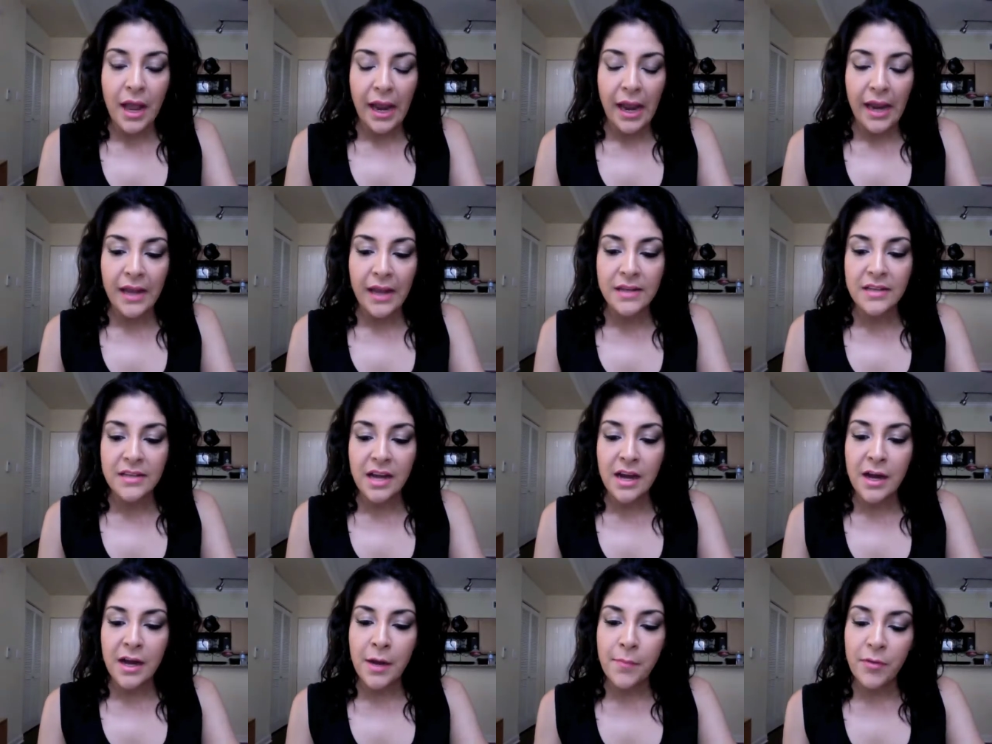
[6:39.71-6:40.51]
And
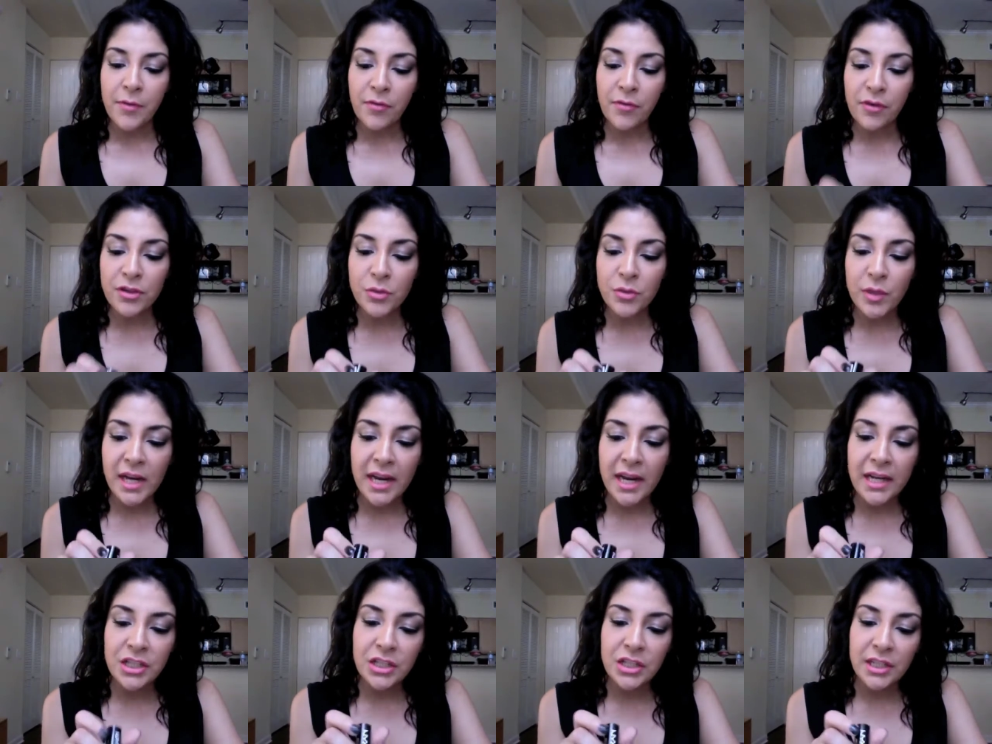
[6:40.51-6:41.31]
um, the first one I
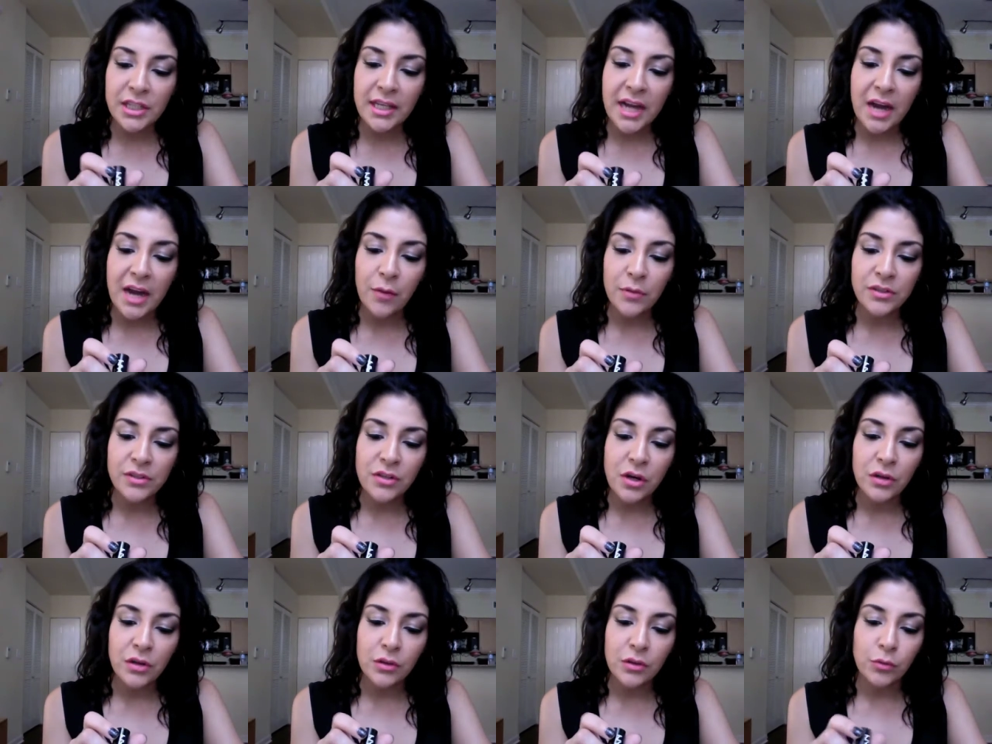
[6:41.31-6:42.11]
actually got was
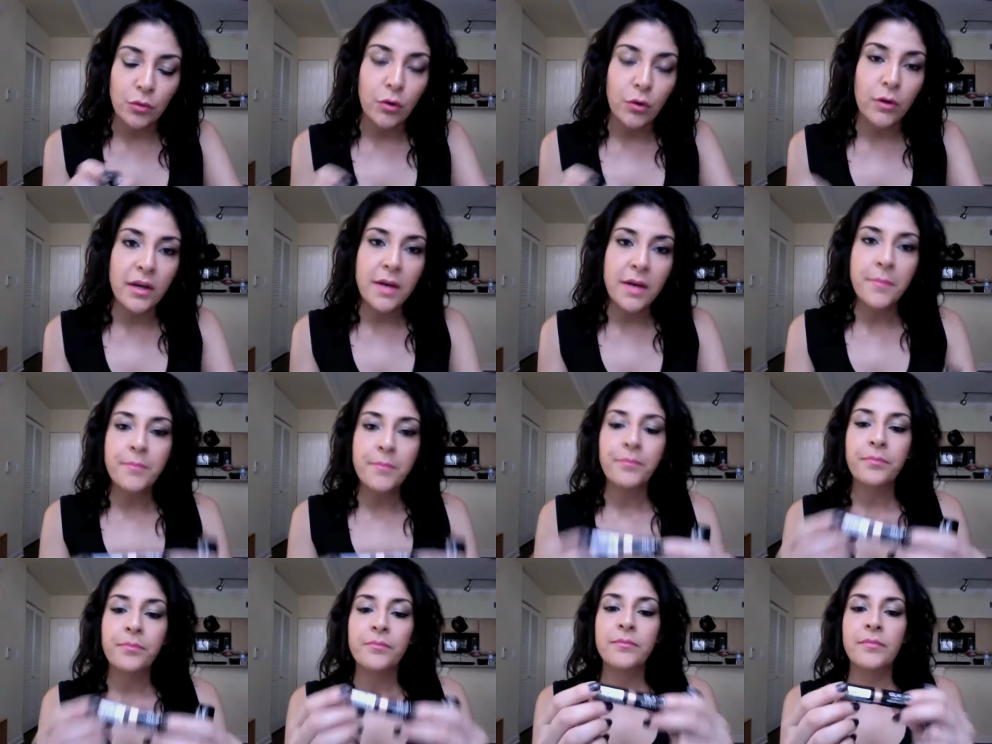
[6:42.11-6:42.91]
called Aurora,
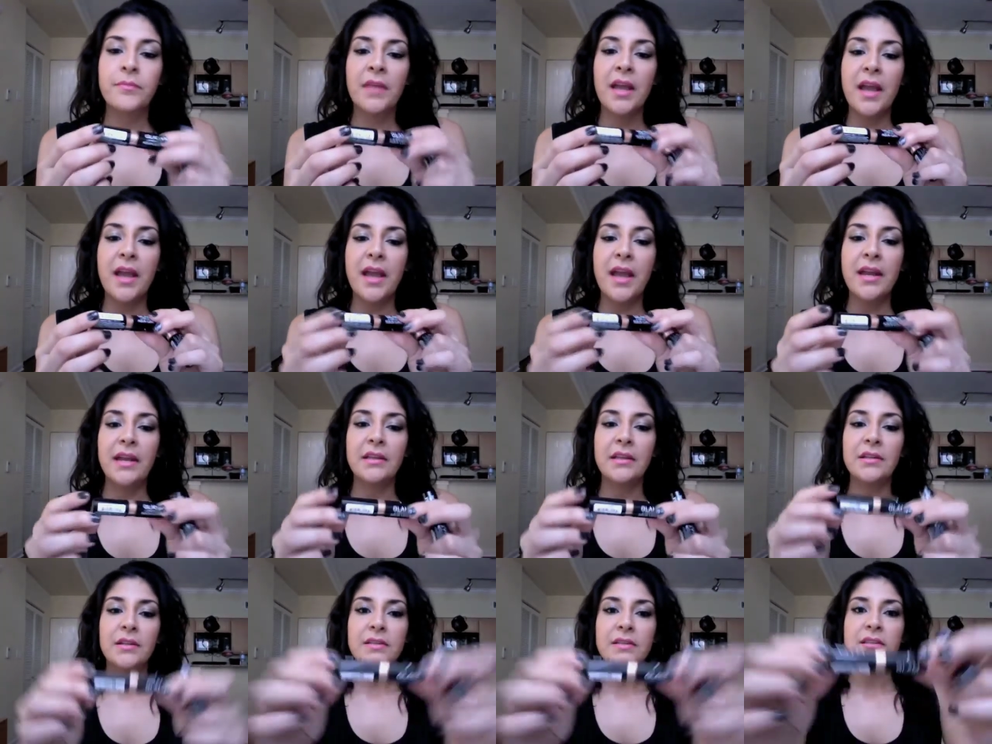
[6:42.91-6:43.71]
and it
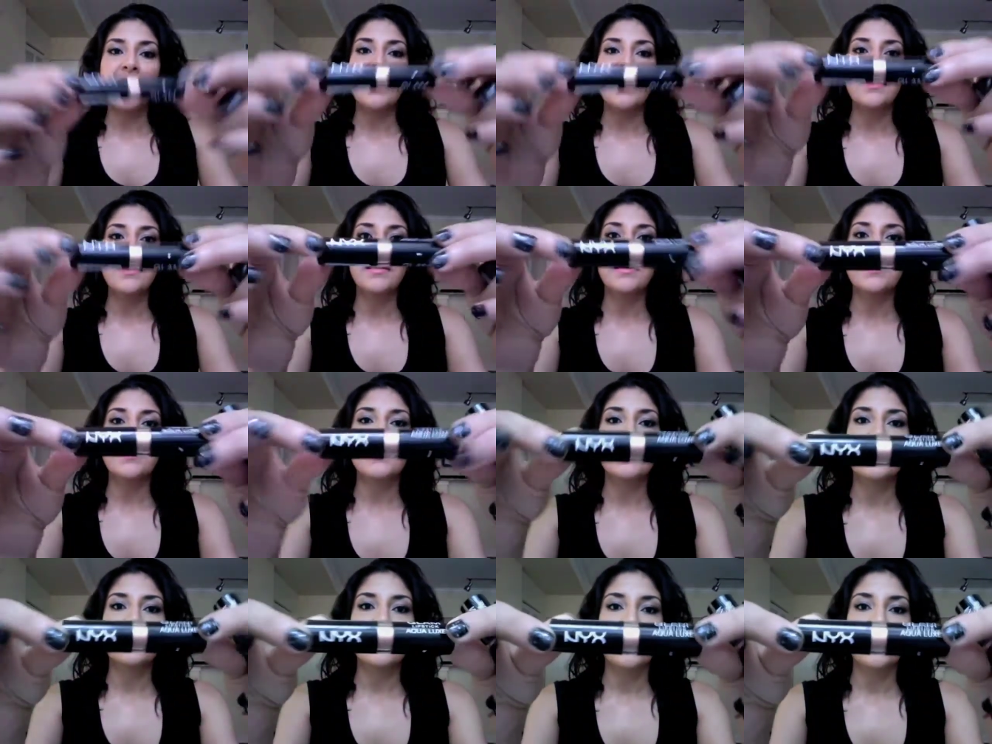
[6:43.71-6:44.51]
looks like
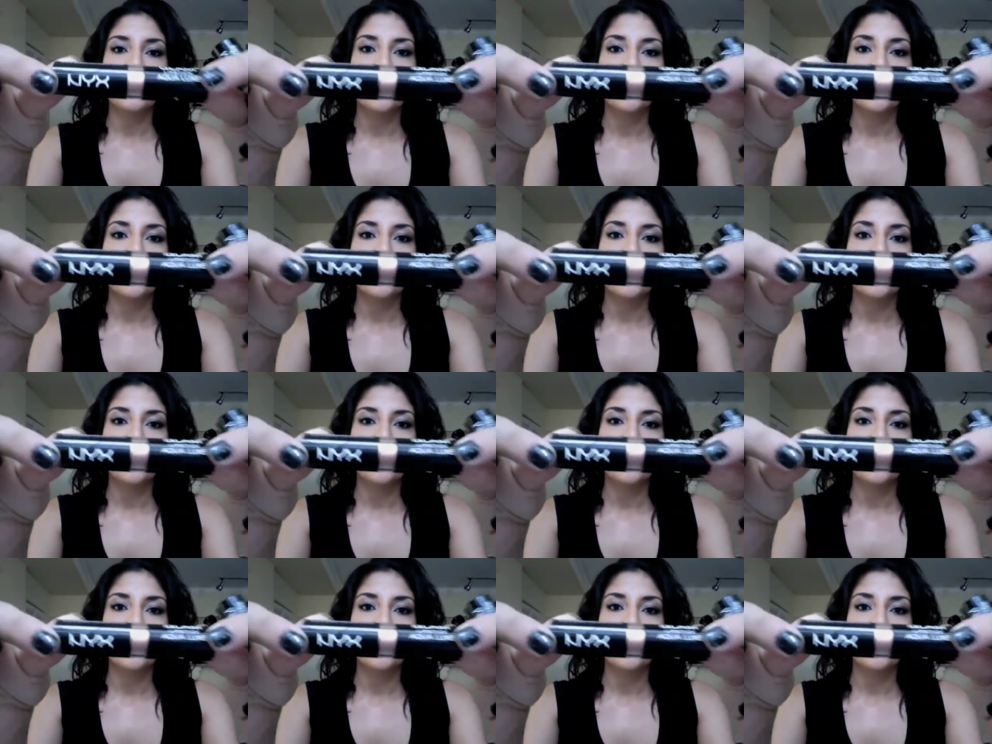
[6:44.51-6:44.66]
this.